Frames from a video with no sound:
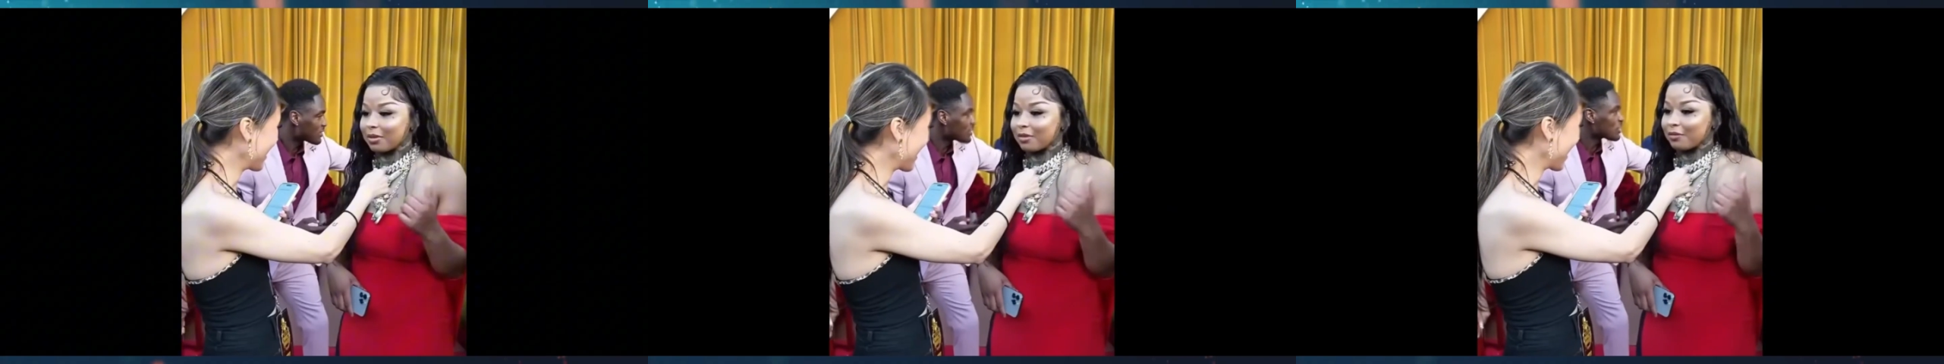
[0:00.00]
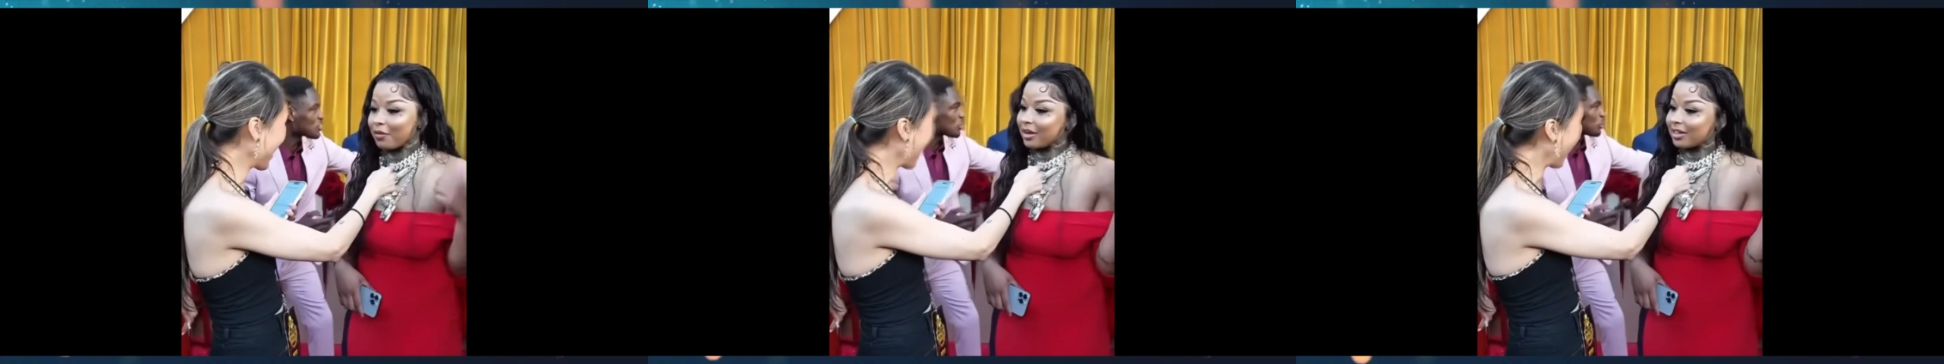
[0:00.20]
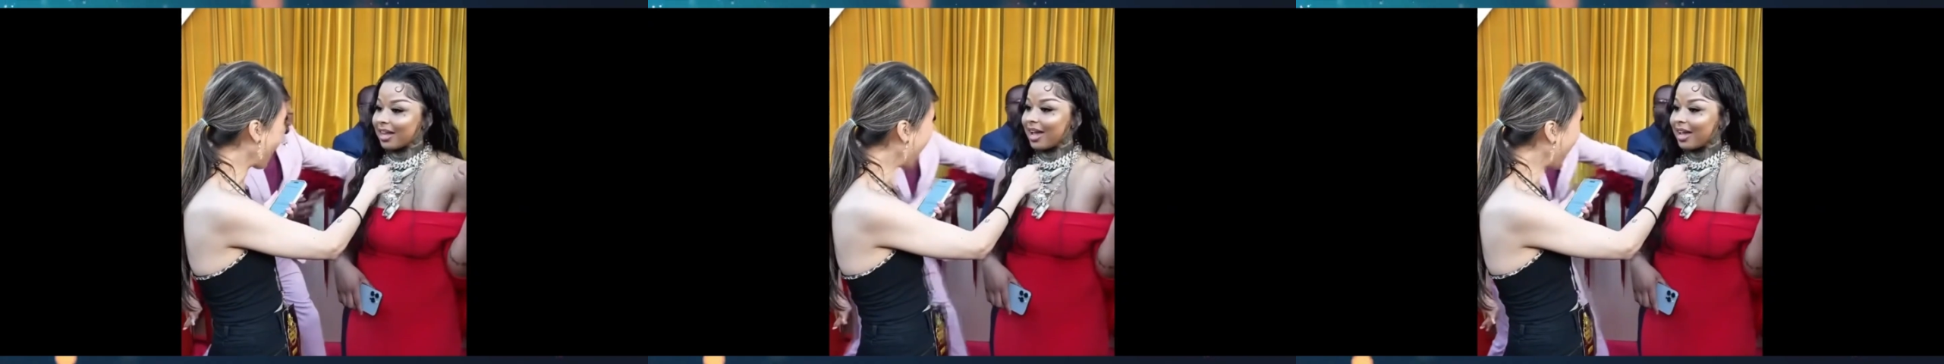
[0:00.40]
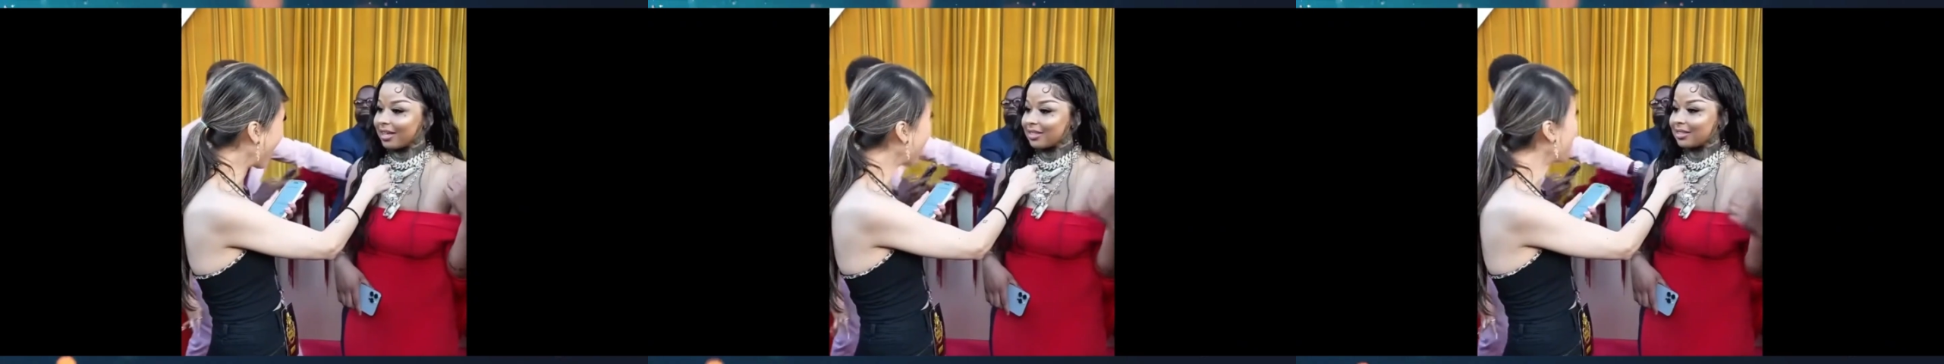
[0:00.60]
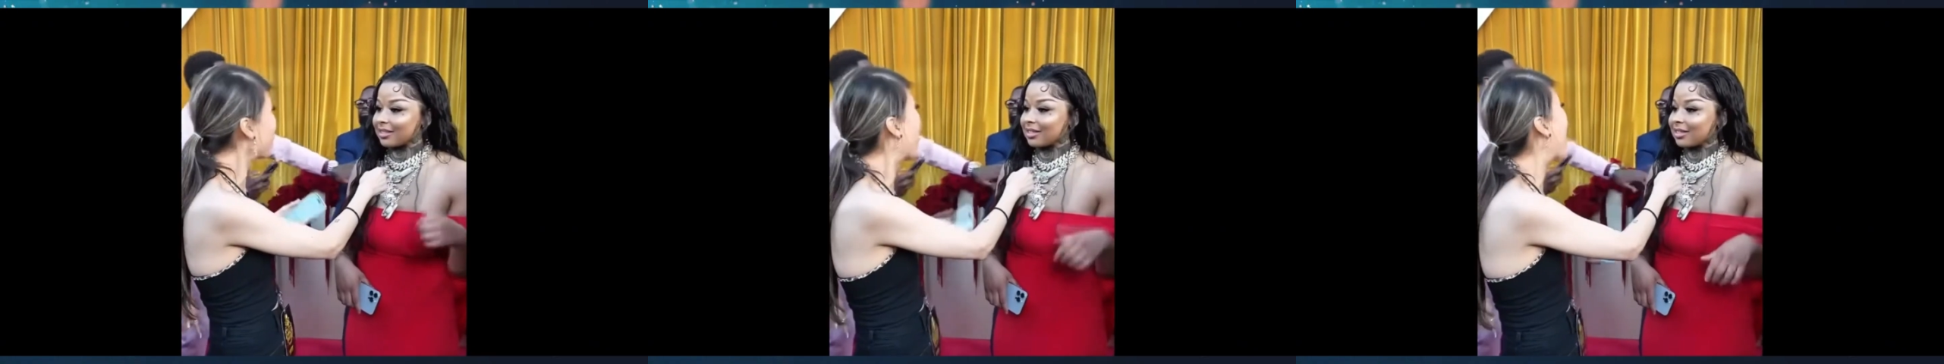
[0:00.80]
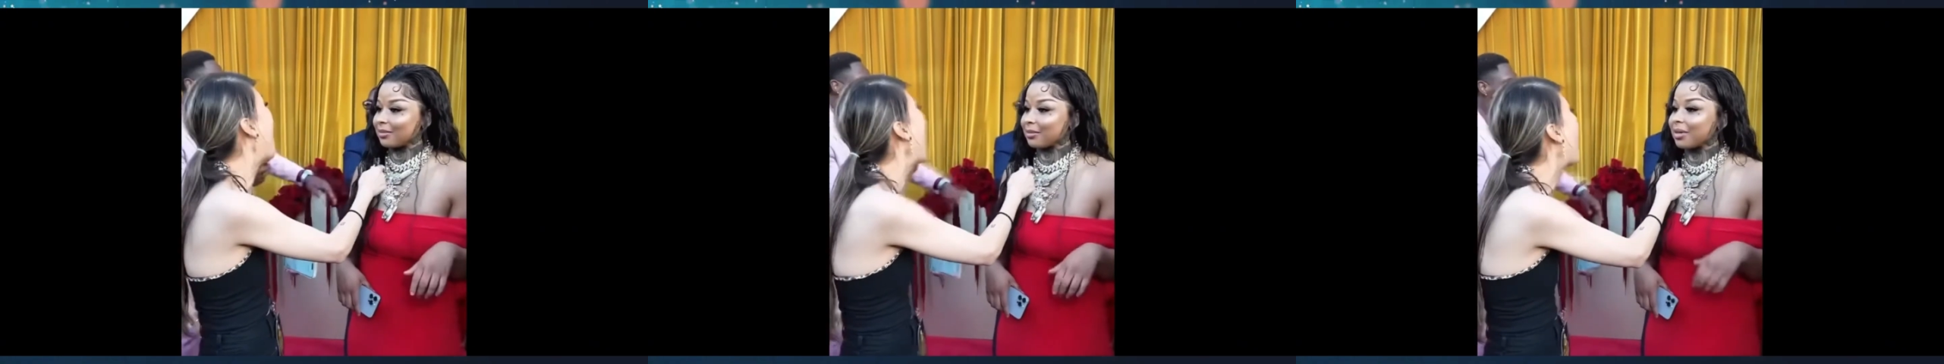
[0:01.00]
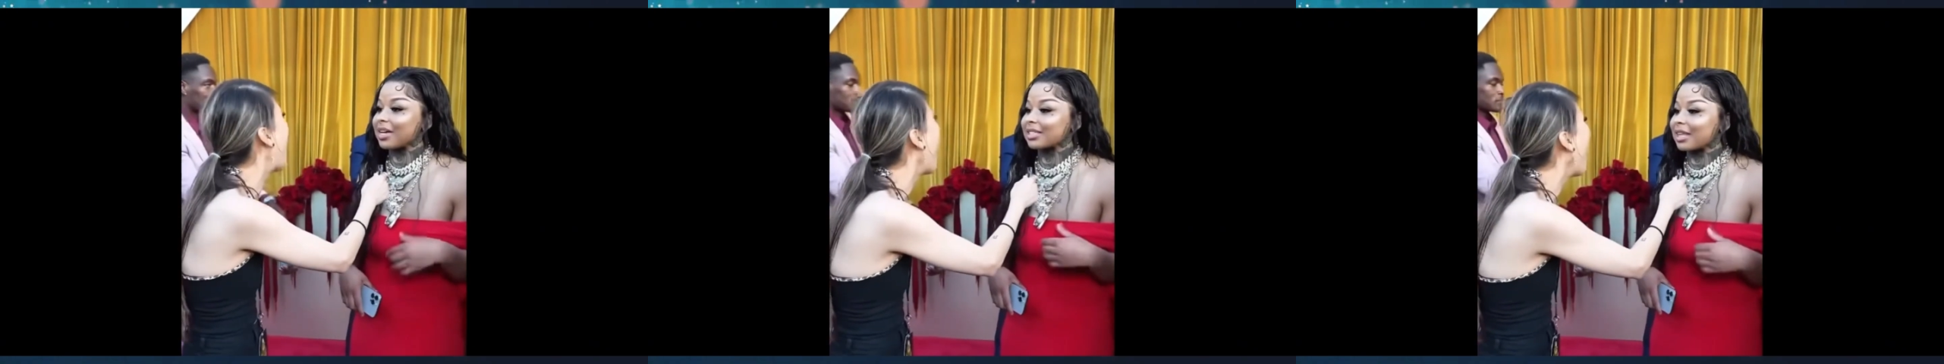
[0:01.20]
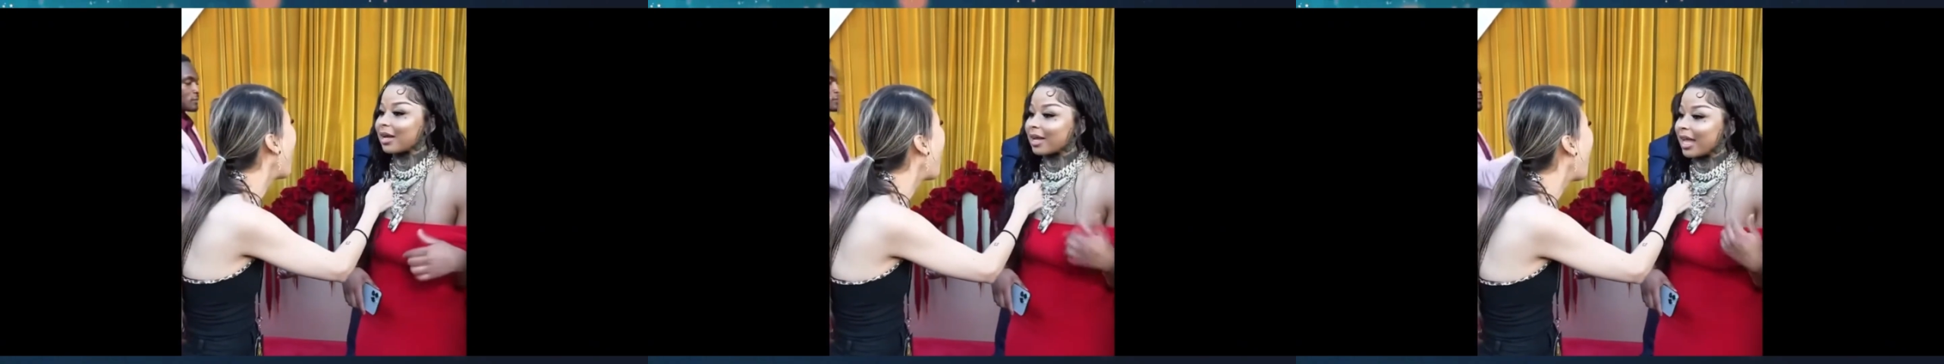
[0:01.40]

with Blueface, who almost